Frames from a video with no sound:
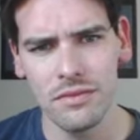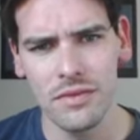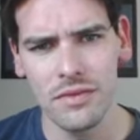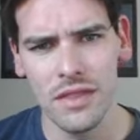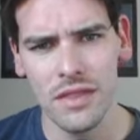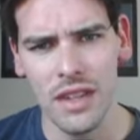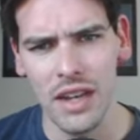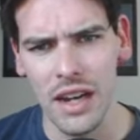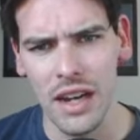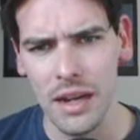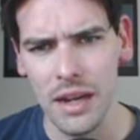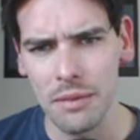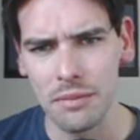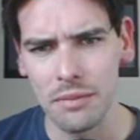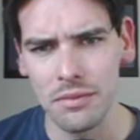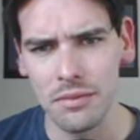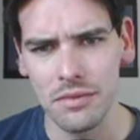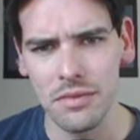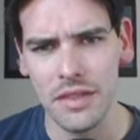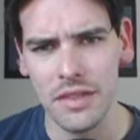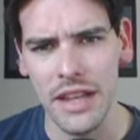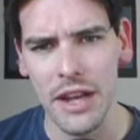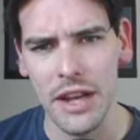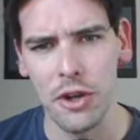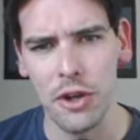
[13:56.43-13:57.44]
Um,
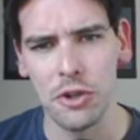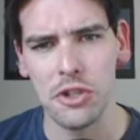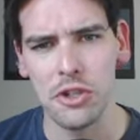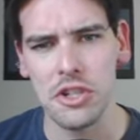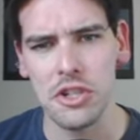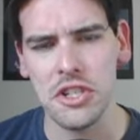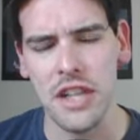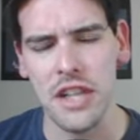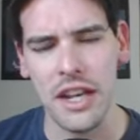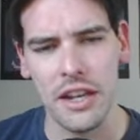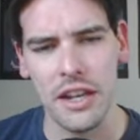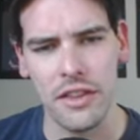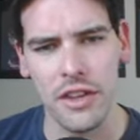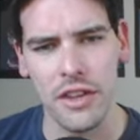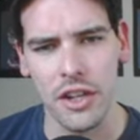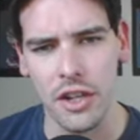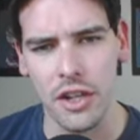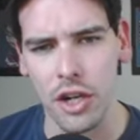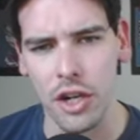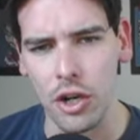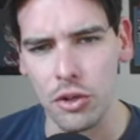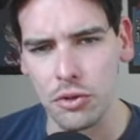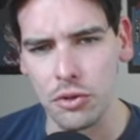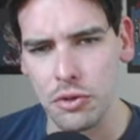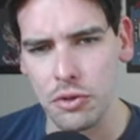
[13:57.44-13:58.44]
yeah. Who decided that
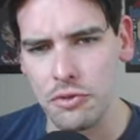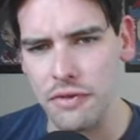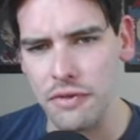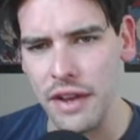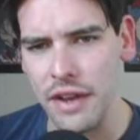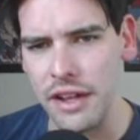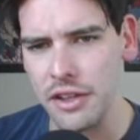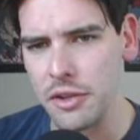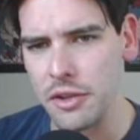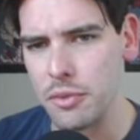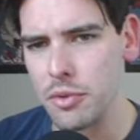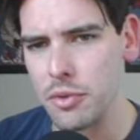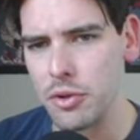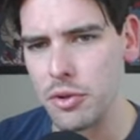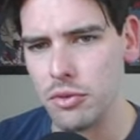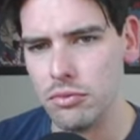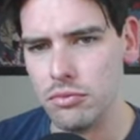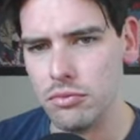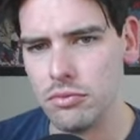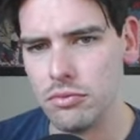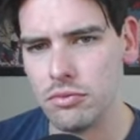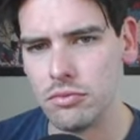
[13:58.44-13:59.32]
gold was valuable?